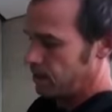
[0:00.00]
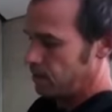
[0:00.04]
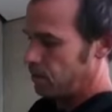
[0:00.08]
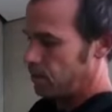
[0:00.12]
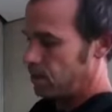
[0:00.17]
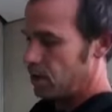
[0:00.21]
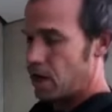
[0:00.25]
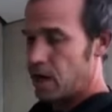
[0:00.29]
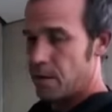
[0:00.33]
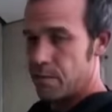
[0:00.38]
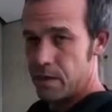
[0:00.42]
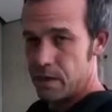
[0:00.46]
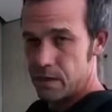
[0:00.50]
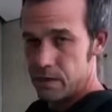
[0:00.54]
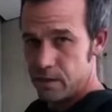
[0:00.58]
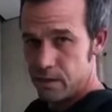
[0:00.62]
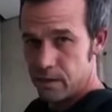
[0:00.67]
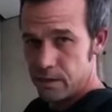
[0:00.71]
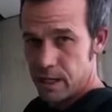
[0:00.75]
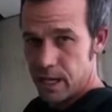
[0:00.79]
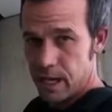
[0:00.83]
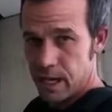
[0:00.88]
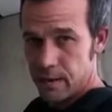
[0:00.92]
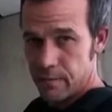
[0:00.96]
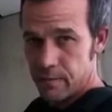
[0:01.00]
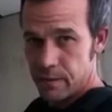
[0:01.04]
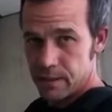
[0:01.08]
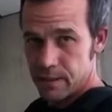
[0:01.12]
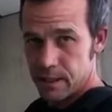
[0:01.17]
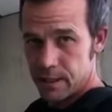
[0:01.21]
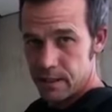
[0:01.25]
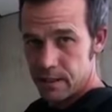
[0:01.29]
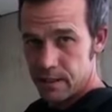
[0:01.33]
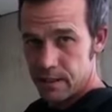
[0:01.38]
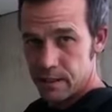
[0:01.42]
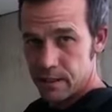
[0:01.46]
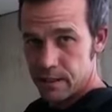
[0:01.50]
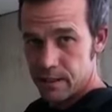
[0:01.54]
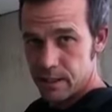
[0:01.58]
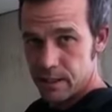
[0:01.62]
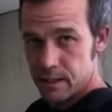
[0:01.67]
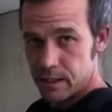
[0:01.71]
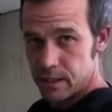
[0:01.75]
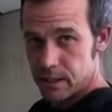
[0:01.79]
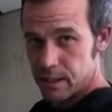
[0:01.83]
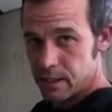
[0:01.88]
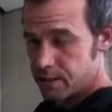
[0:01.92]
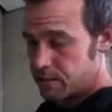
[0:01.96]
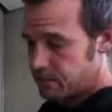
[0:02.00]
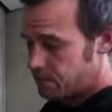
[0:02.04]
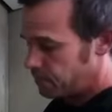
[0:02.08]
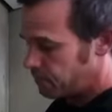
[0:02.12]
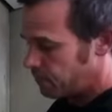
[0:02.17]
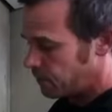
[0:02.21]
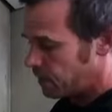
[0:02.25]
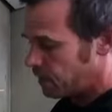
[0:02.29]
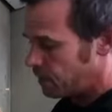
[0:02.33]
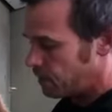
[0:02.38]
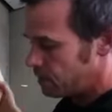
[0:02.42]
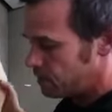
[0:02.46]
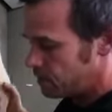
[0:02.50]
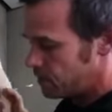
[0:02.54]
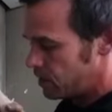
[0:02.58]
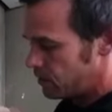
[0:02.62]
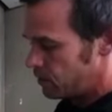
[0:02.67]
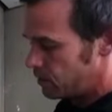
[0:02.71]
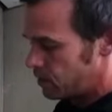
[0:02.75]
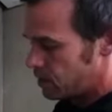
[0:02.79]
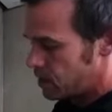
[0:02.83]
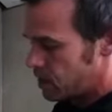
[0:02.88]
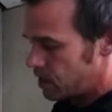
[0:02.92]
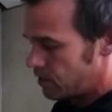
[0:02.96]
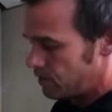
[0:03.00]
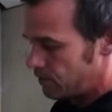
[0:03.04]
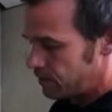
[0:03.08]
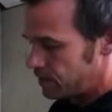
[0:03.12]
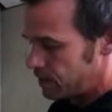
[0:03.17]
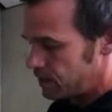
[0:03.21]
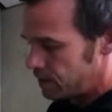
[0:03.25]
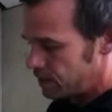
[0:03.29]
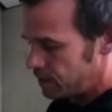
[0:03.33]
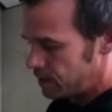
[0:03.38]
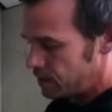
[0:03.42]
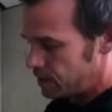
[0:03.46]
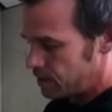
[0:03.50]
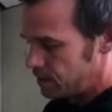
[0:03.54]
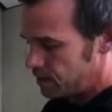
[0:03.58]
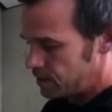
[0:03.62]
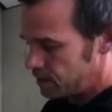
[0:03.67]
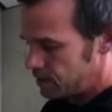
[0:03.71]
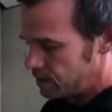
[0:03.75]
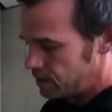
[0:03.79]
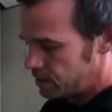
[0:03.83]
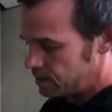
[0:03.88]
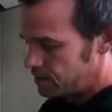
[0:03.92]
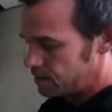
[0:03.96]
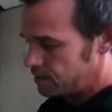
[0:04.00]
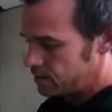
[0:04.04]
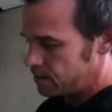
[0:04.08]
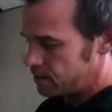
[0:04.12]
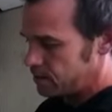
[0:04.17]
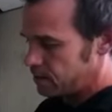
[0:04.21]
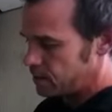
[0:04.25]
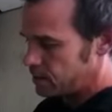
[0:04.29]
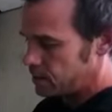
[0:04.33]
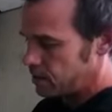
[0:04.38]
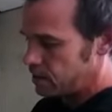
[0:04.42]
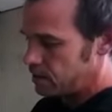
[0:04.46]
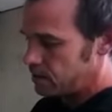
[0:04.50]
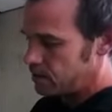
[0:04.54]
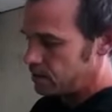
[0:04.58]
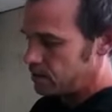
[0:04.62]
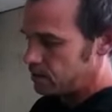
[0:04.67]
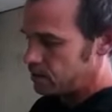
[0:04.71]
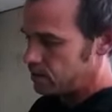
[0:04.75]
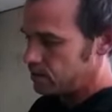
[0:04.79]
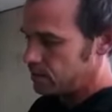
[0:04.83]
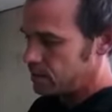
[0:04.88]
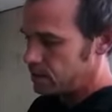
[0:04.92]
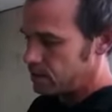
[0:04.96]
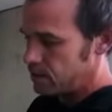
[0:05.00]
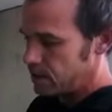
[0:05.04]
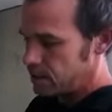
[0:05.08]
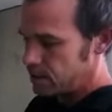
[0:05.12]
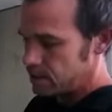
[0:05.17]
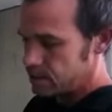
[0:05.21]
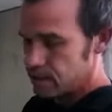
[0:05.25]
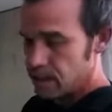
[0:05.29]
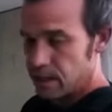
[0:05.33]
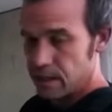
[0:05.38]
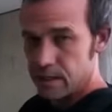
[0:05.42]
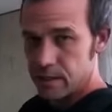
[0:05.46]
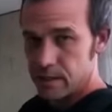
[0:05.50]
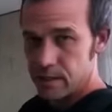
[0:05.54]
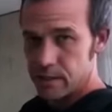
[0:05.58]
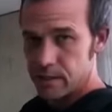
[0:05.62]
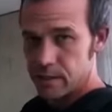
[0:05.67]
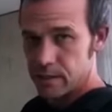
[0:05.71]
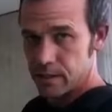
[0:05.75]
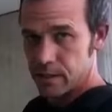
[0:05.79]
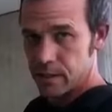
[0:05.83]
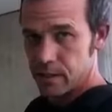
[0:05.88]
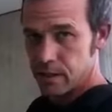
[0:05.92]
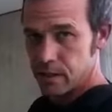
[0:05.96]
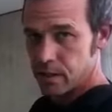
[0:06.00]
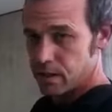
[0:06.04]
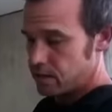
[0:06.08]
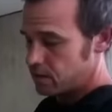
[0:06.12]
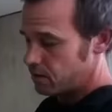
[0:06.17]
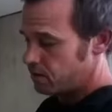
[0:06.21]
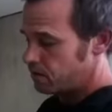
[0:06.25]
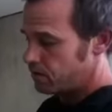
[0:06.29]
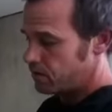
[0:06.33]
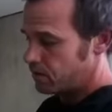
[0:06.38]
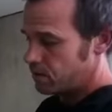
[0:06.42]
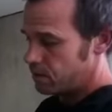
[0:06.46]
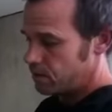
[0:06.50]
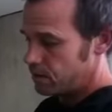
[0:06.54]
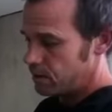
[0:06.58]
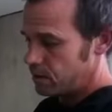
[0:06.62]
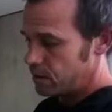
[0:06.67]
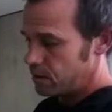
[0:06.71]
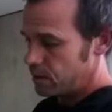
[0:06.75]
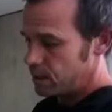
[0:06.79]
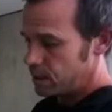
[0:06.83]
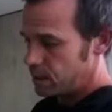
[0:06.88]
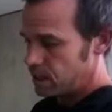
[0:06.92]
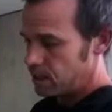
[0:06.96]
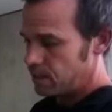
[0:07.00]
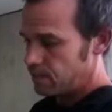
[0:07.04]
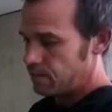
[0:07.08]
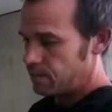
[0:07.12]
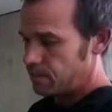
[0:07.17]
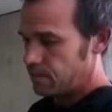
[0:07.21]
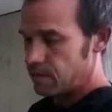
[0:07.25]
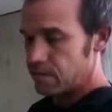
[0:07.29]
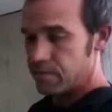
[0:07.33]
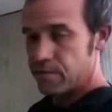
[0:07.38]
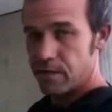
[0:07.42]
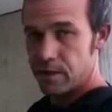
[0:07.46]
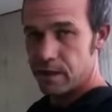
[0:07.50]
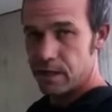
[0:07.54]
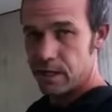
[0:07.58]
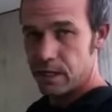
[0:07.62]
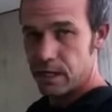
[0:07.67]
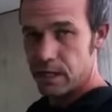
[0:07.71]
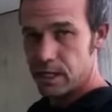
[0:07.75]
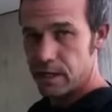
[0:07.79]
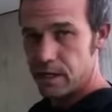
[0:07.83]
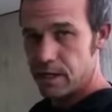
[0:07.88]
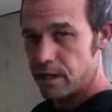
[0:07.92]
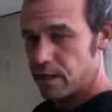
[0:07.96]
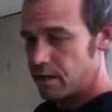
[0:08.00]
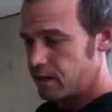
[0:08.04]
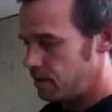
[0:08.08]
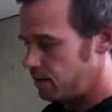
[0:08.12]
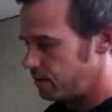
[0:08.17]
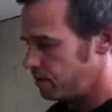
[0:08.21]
were almost unanimous in their decision. So we're confident that these colors will be great sellers for the, uh, for the Linda.